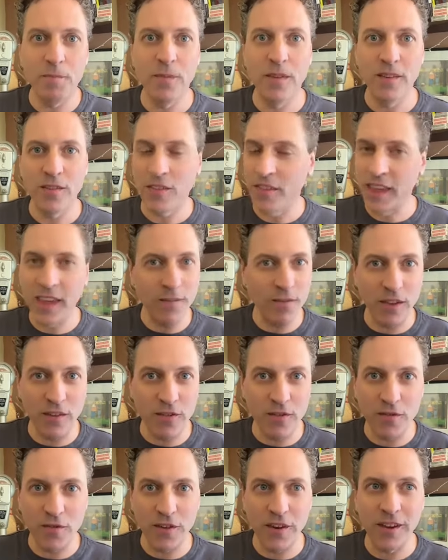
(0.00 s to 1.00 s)
So the gift
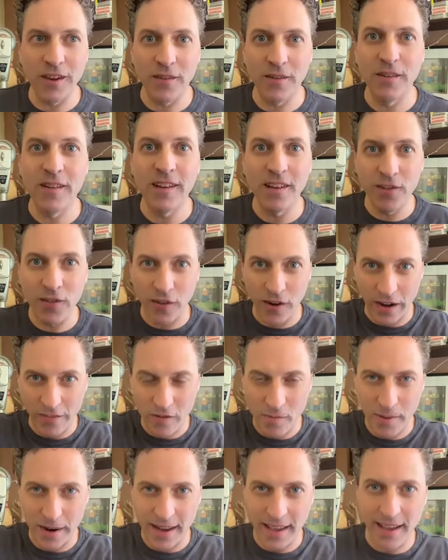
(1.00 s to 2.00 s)
isn't for you. It's for
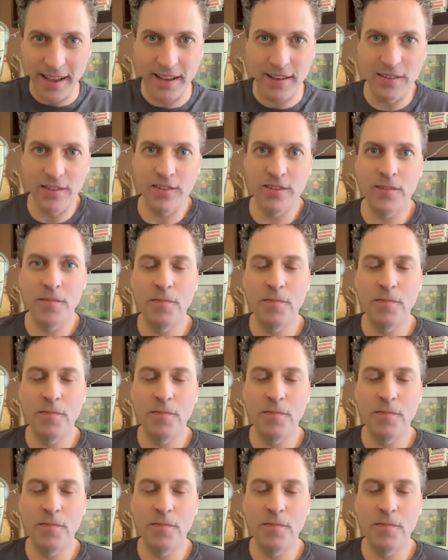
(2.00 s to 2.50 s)
everybody else.